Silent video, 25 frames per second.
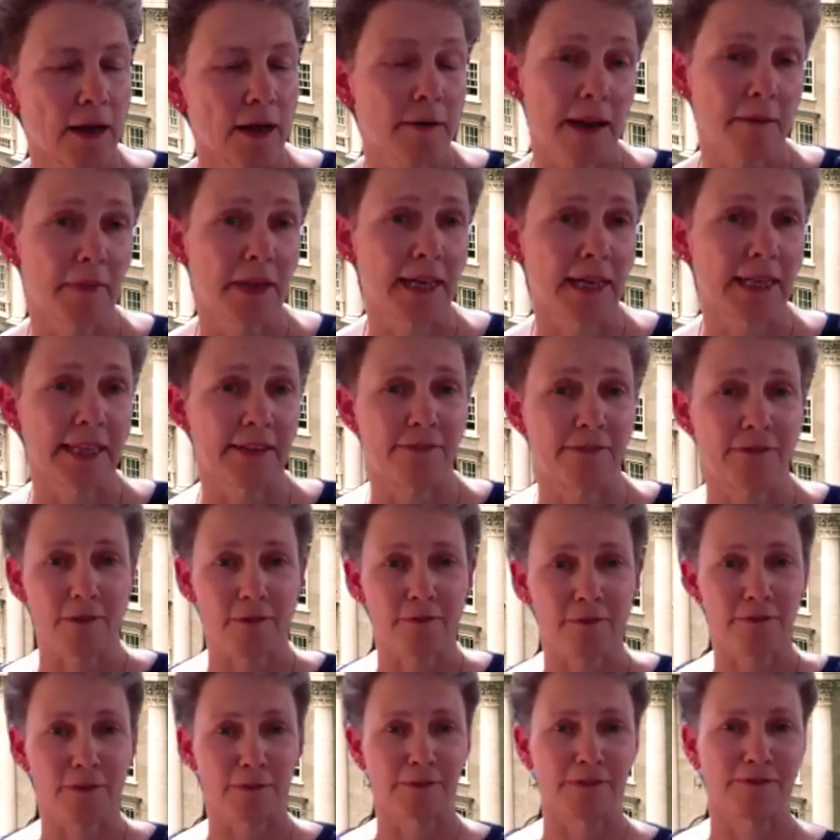admittedly
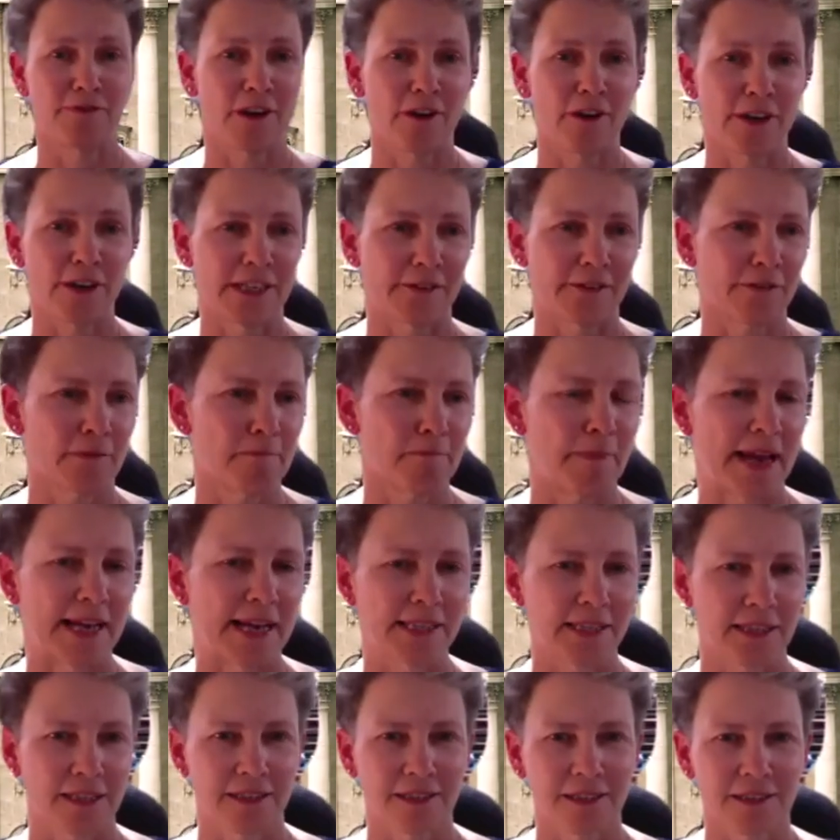from, from very different
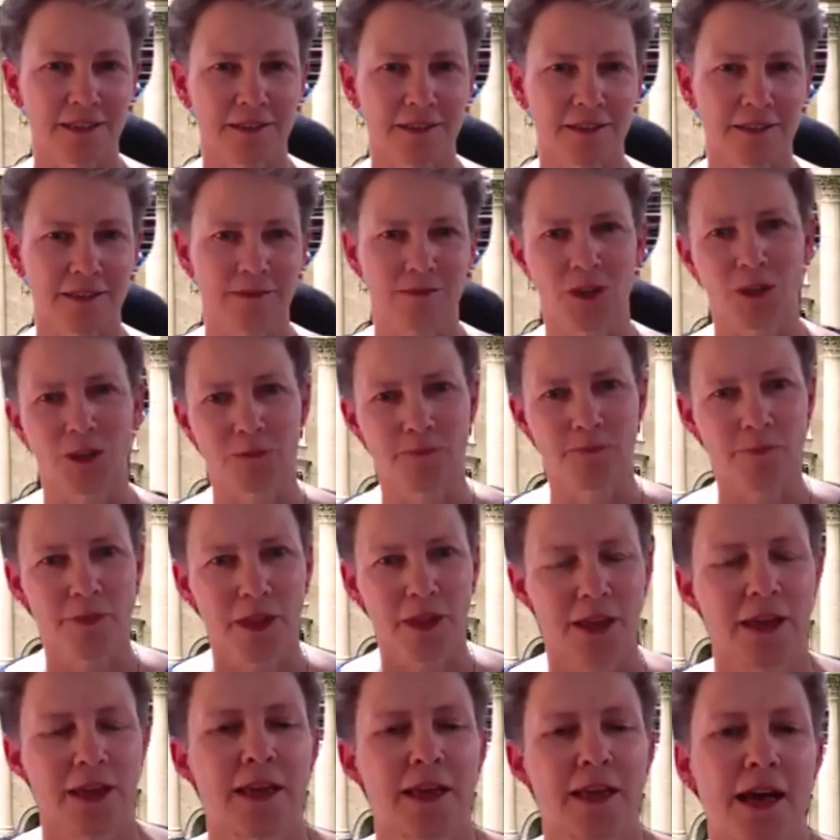bases. So.
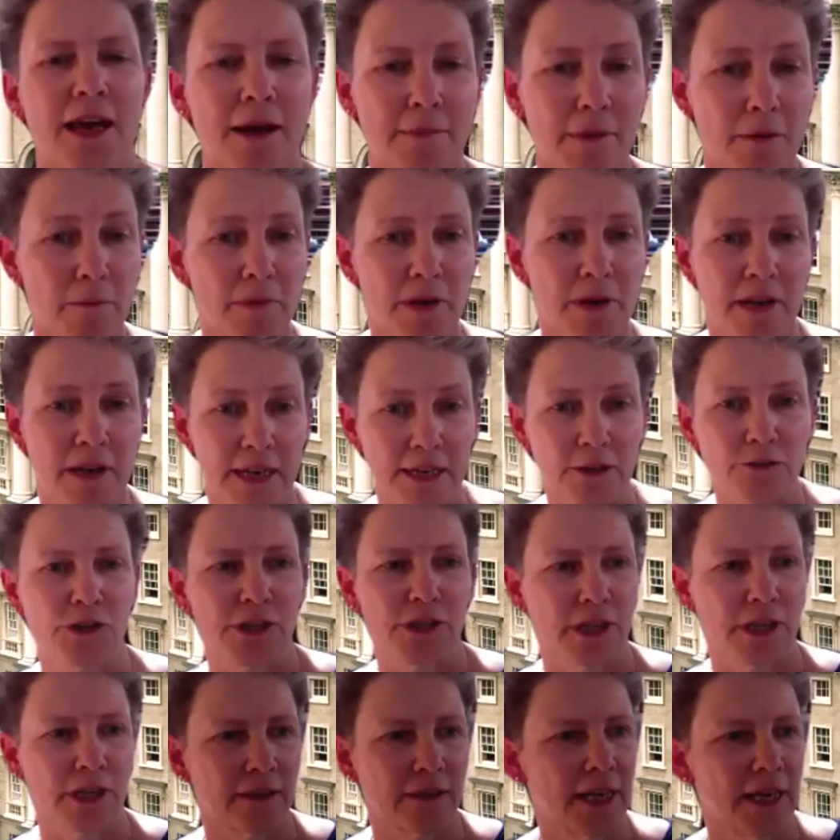Uh, that would be an
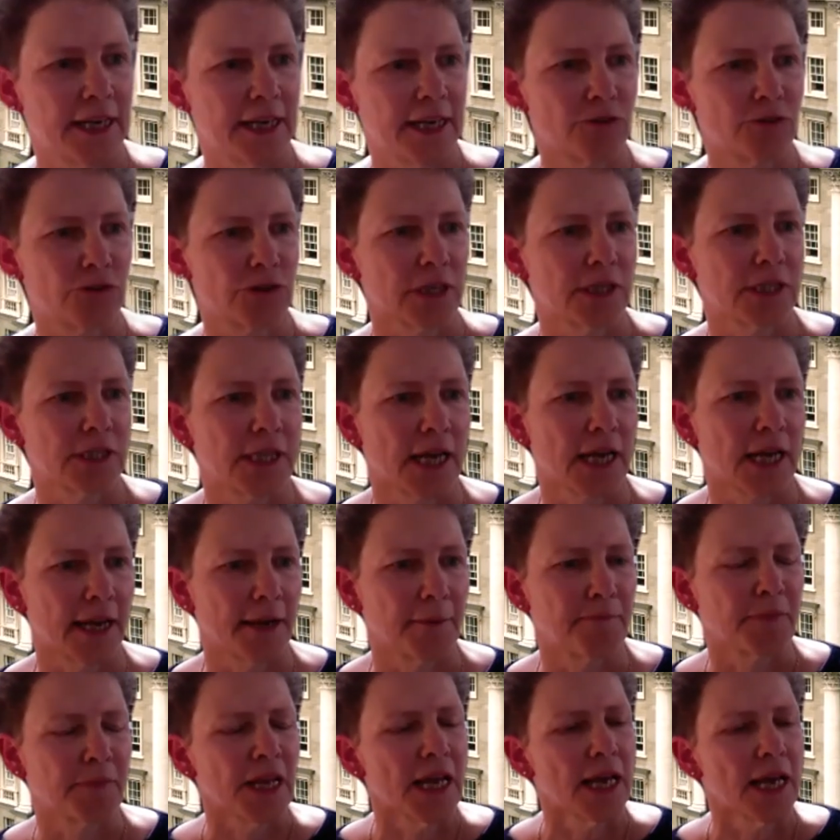interesting, an interesting
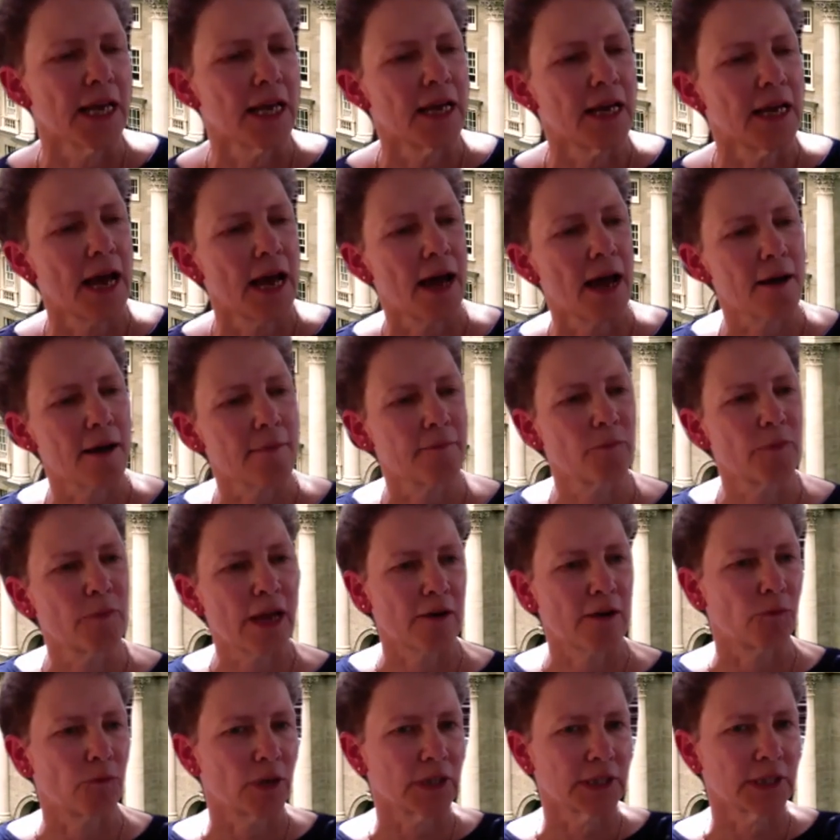study. Um, we
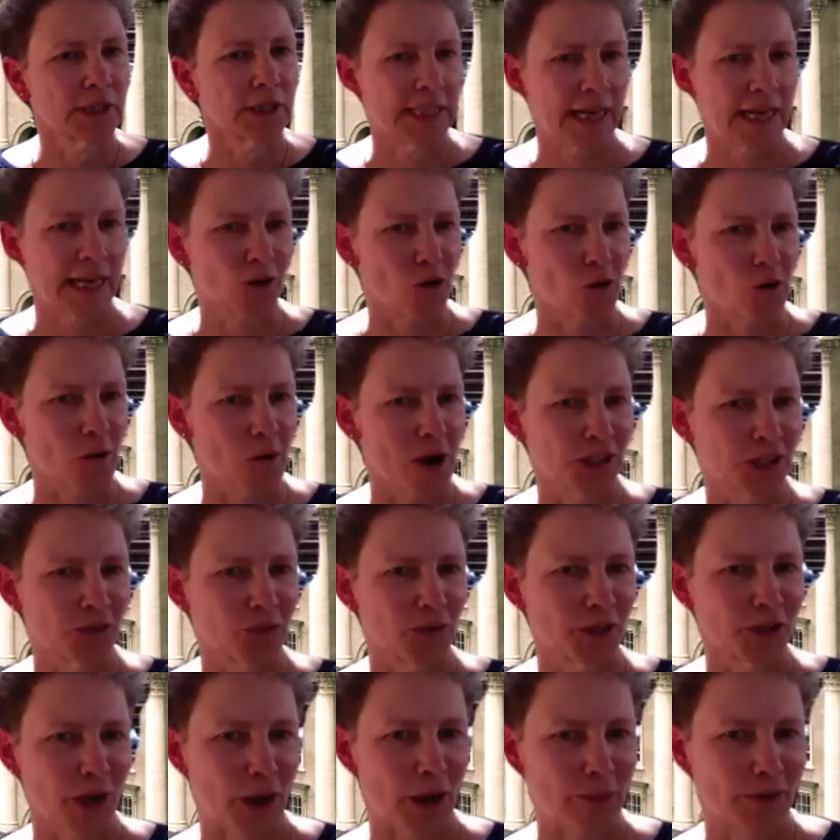have one technical question,
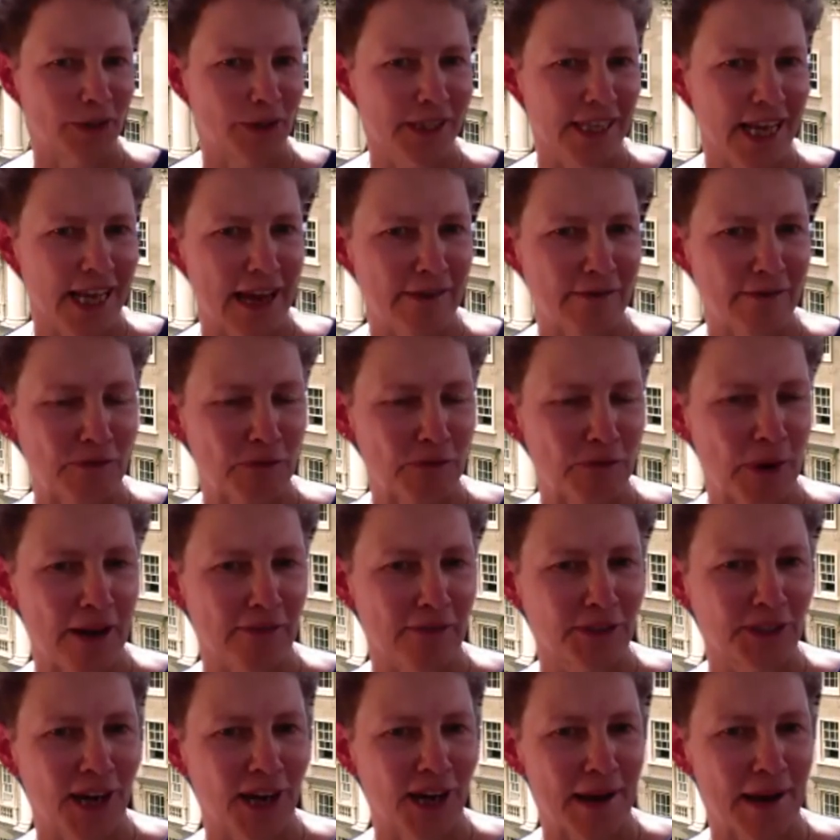which I will save if we
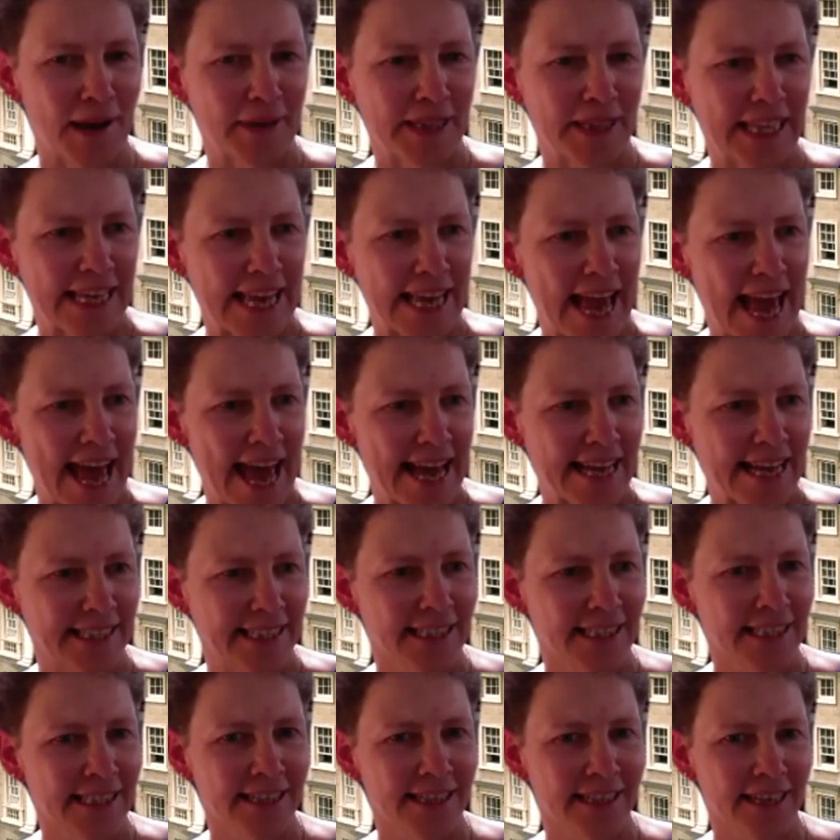have time at the
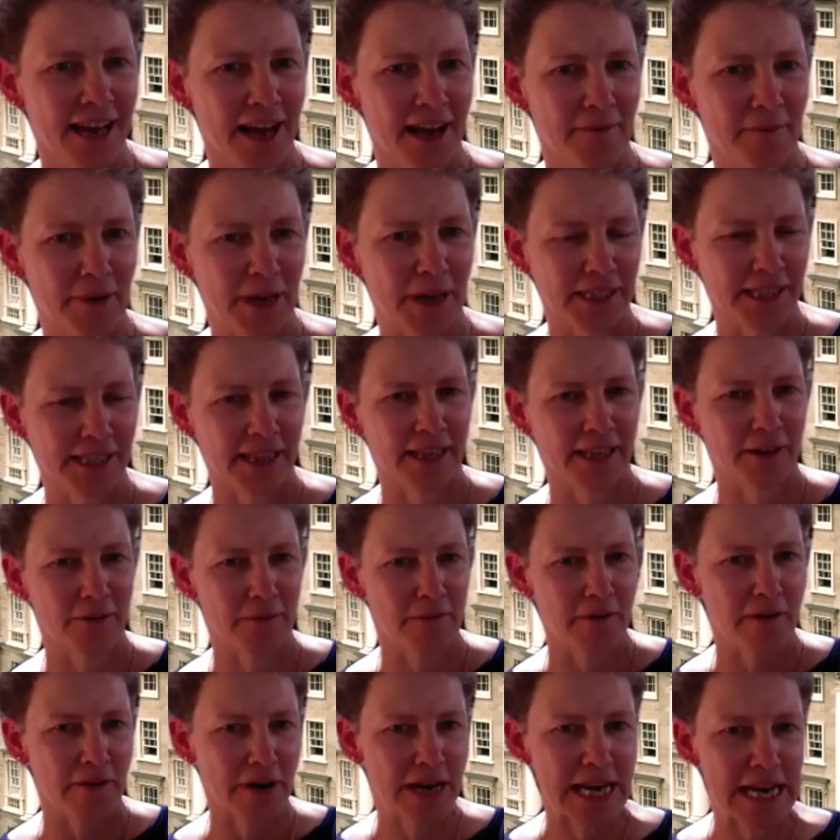end, uh, because I think a
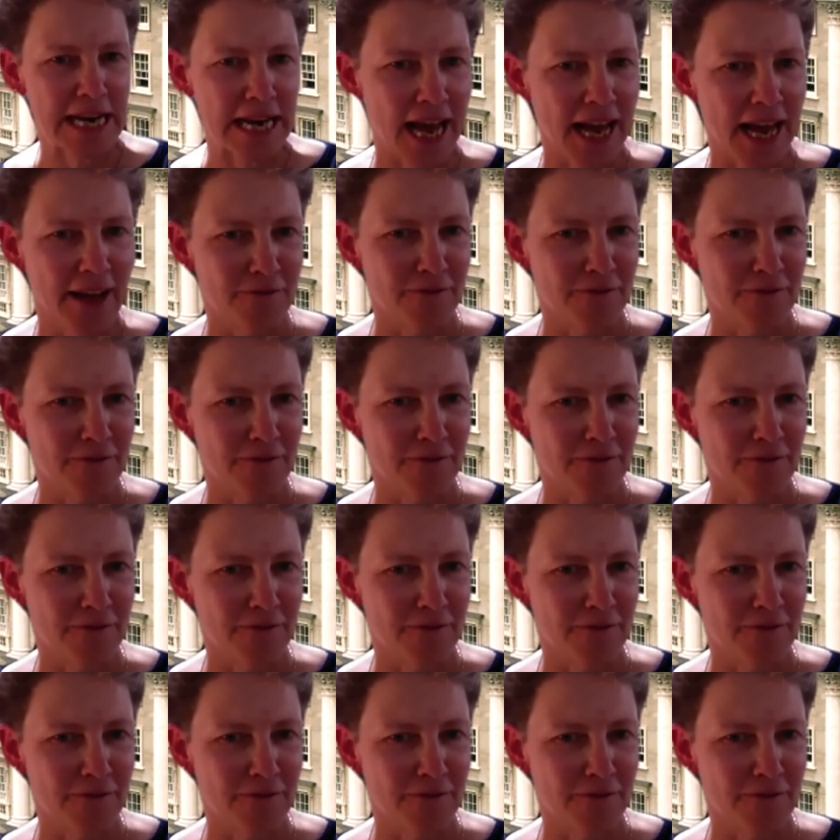very a